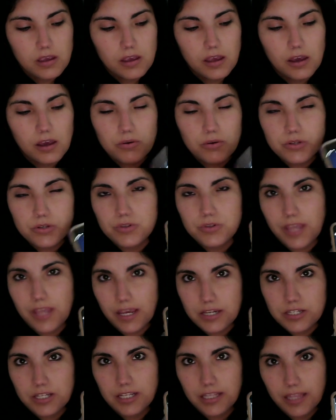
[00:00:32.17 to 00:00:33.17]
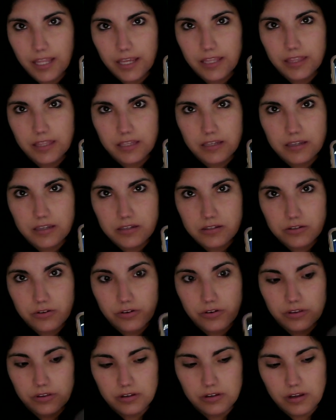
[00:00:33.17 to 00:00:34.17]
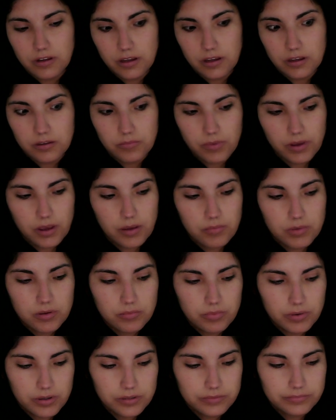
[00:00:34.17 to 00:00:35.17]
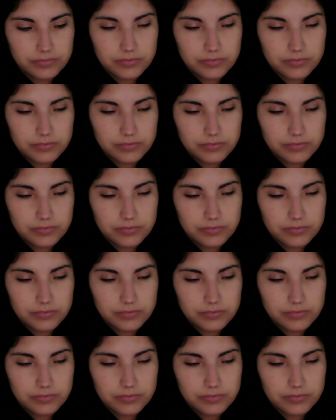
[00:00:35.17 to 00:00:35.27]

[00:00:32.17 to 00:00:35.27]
I wish it was actually like this during the day in Miami, but